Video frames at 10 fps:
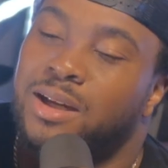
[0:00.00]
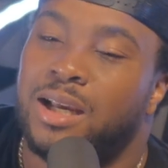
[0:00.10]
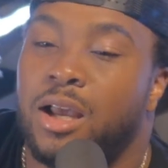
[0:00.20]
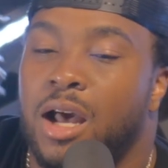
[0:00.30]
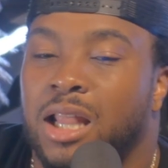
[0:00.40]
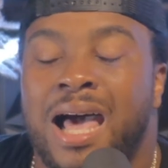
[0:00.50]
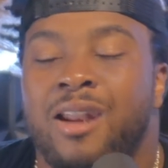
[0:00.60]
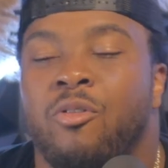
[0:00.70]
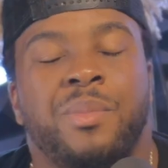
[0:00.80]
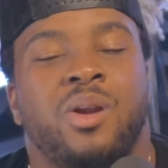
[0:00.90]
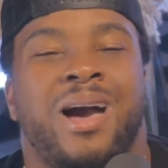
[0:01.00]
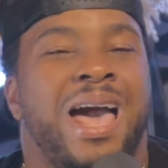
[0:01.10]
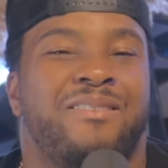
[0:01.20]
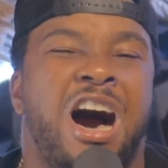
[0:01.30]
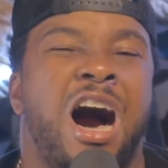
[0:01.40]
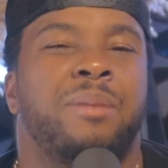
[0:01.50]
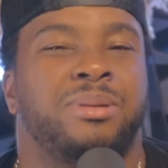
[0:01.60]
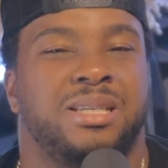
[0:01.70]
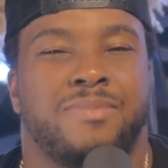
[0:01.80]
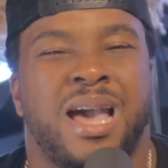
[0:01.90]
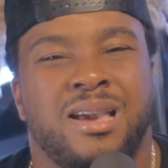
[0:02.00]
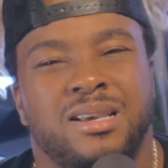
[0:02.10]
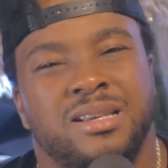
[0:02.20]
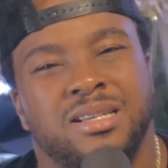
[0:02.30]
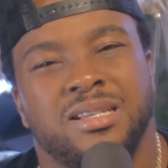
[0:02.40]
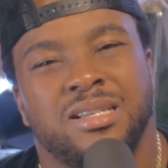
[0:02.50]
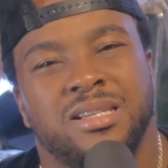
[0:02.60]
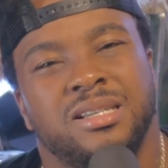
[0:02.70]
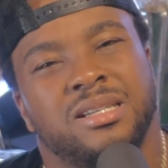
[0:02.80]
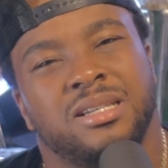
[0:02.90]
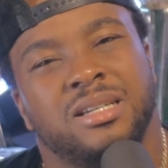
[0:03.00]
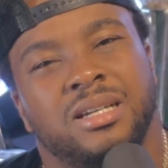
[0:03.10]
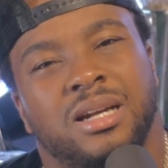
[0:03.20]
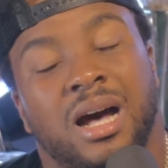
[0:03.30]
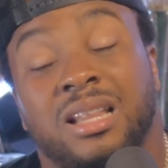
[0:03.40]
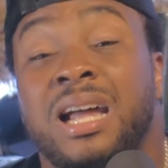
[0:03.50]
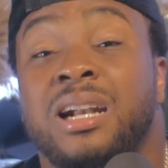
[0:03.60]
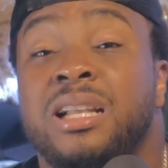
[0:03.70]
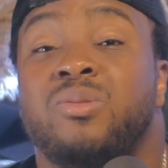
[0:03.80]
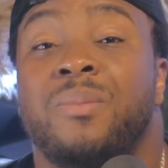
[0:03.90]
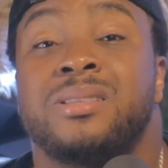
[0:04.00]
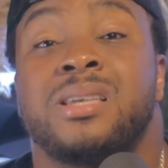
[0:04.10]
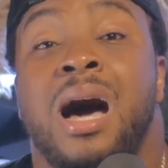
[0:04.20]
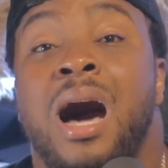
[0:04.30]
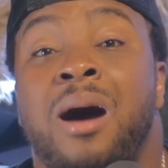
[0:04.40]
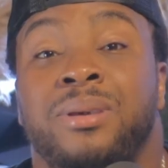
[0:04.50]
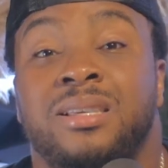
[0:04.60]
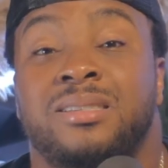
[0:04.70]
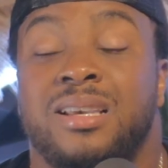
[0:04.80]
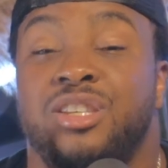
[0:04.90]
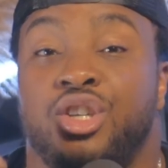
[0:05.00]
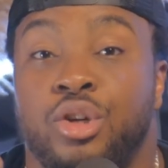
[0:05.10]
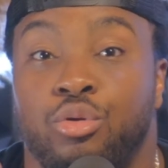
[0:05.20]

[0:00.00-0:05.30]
A lot of women don't have hobbies, man. A lot of these women's hobbies is you.